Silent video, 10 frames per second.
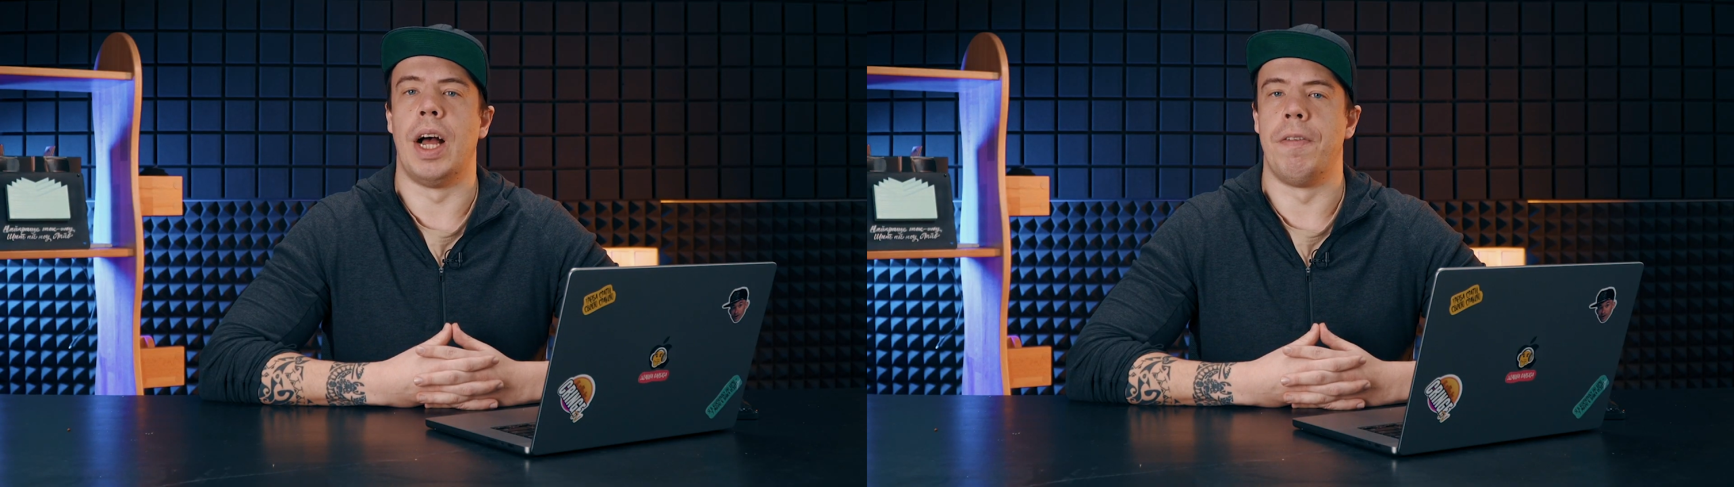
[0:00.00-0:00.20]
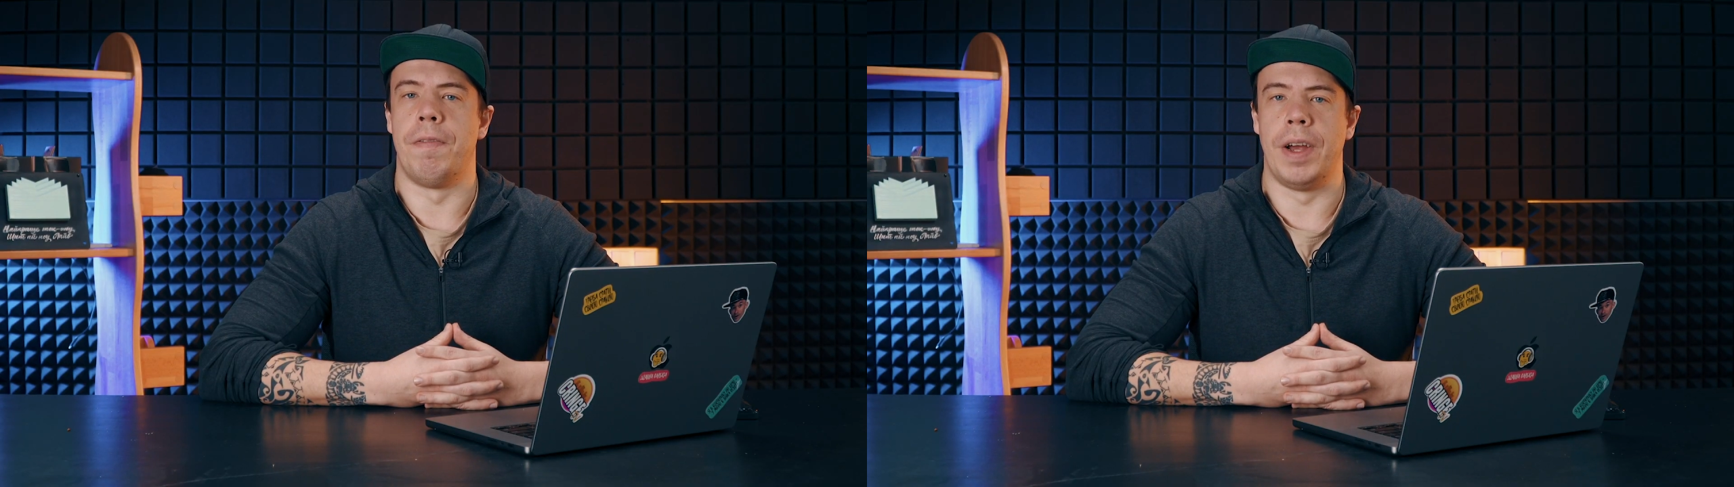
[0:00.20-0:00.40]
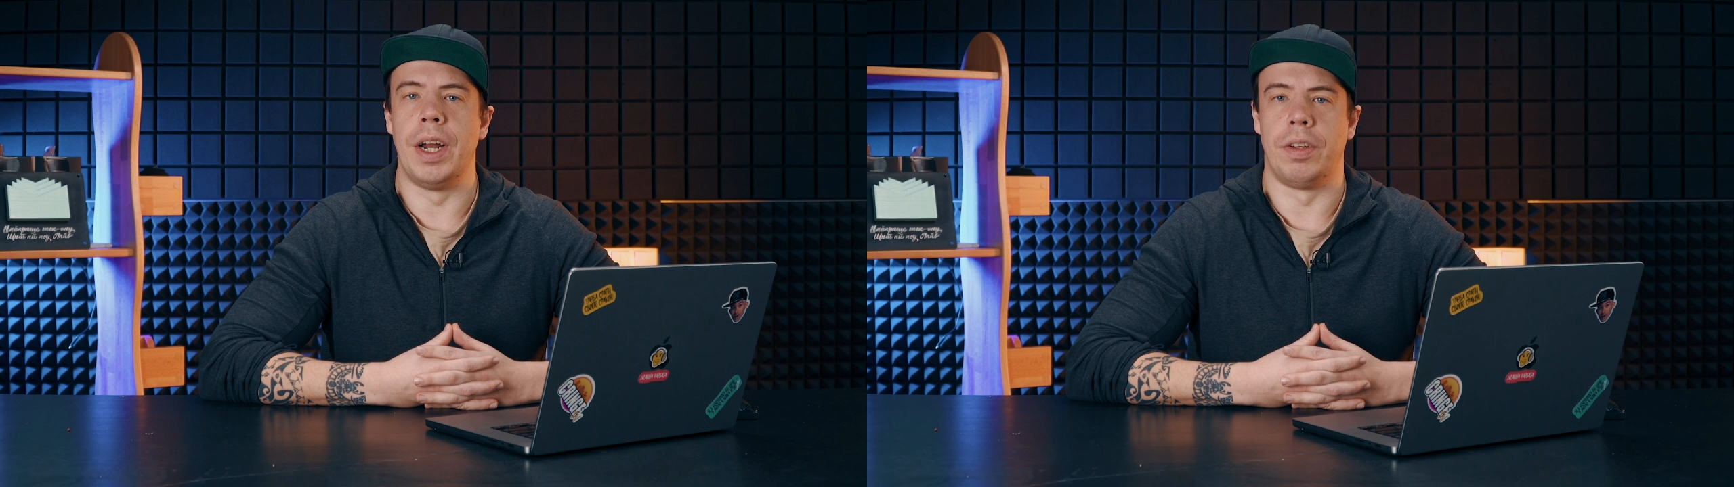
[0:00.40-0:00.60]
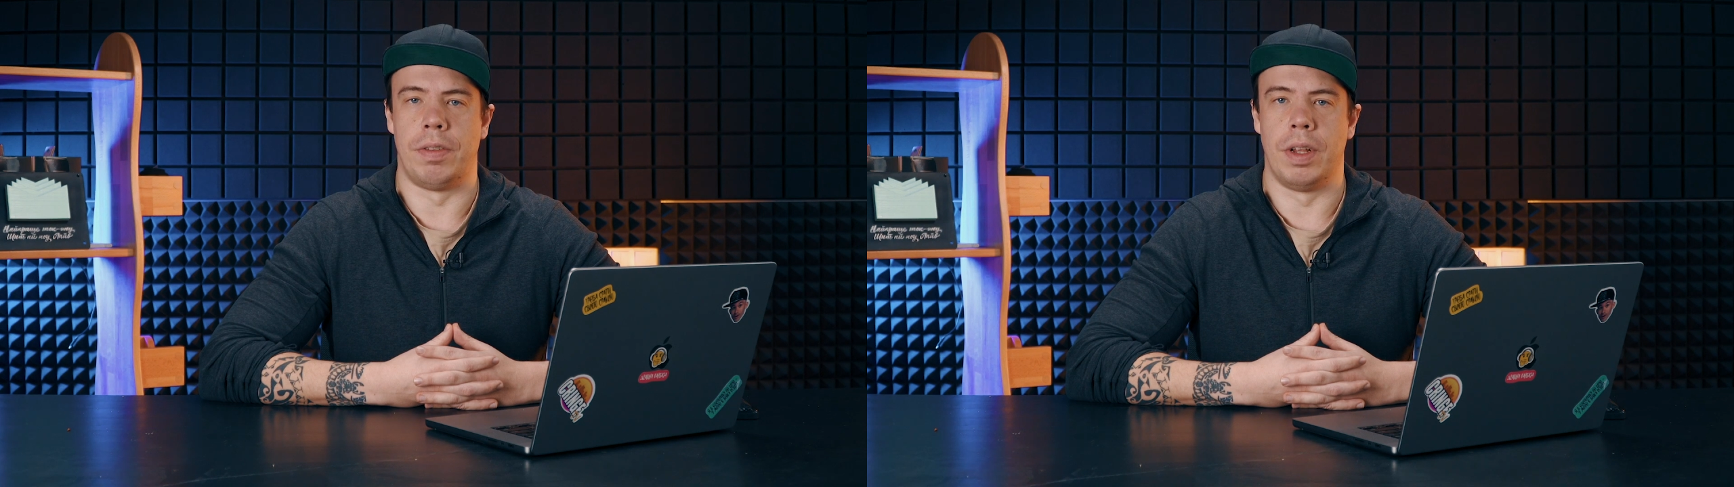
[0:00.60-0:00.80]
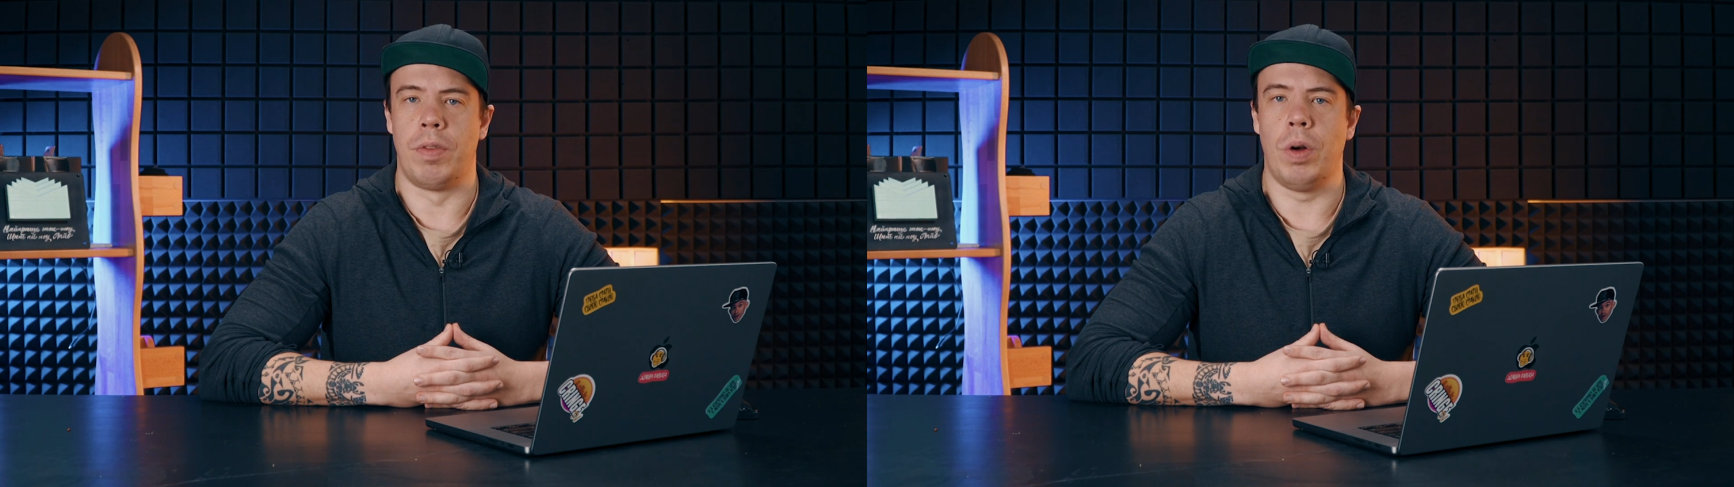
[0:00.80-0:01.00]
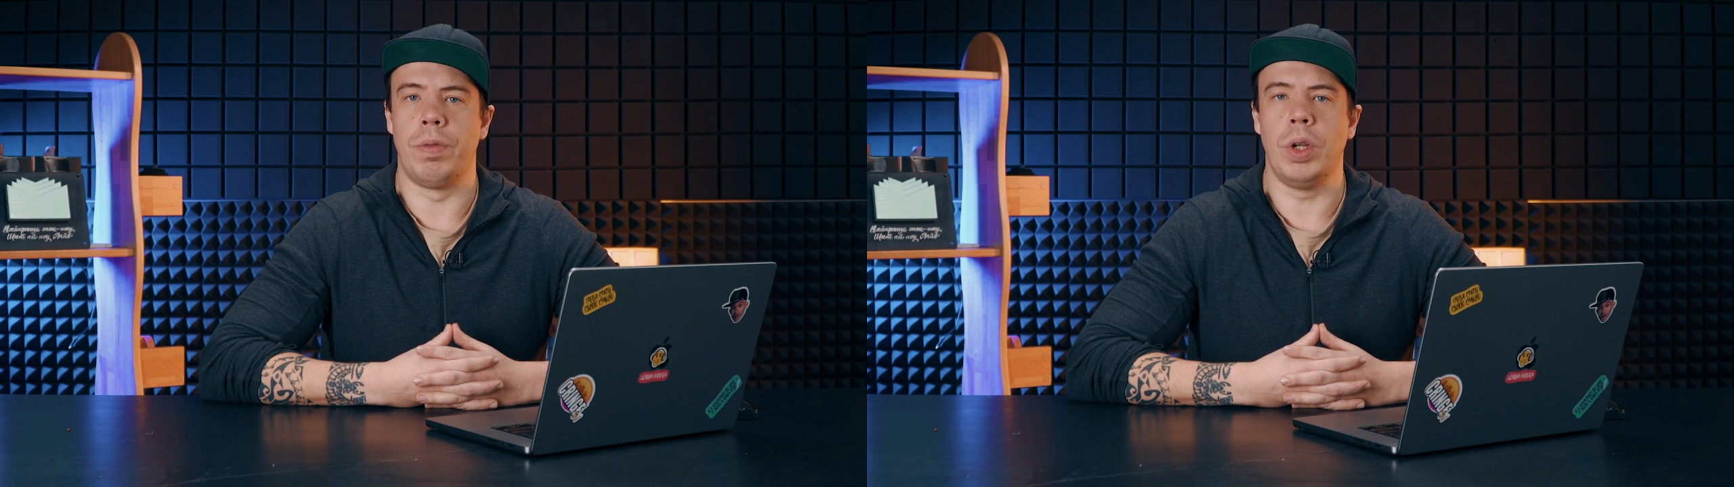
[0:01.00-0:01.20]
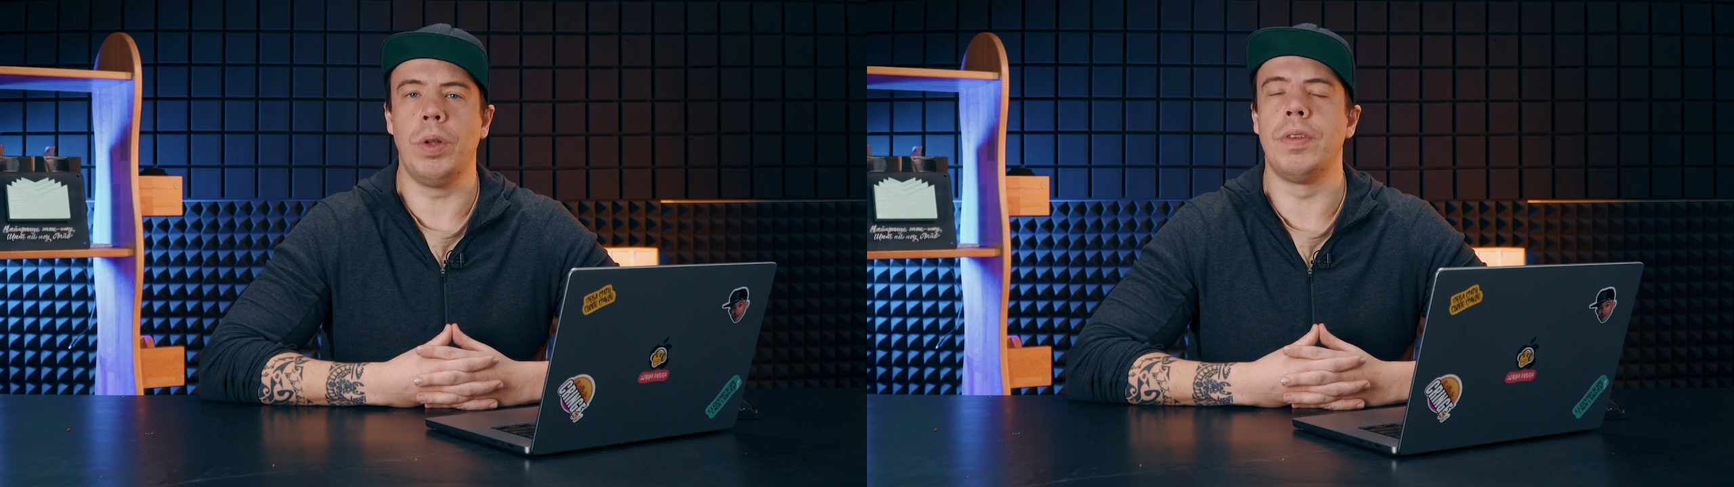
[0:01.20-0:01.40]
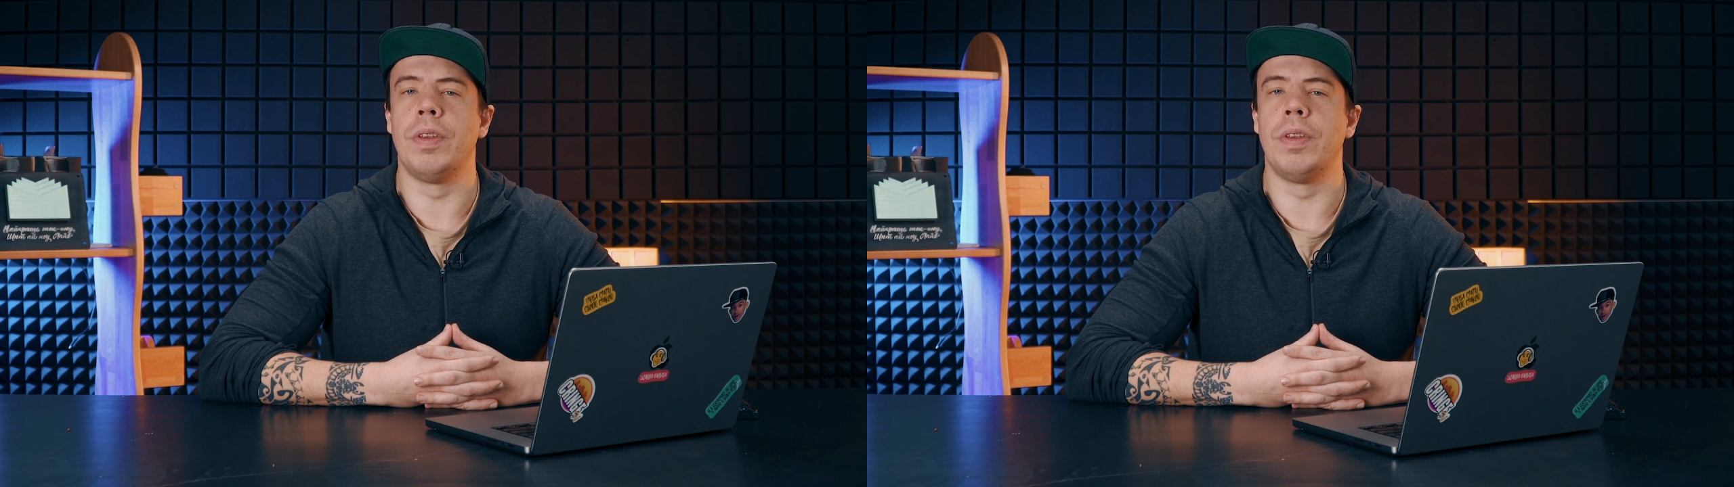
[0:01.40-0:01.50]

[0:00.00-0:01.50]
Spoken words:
Affairs Lavrov told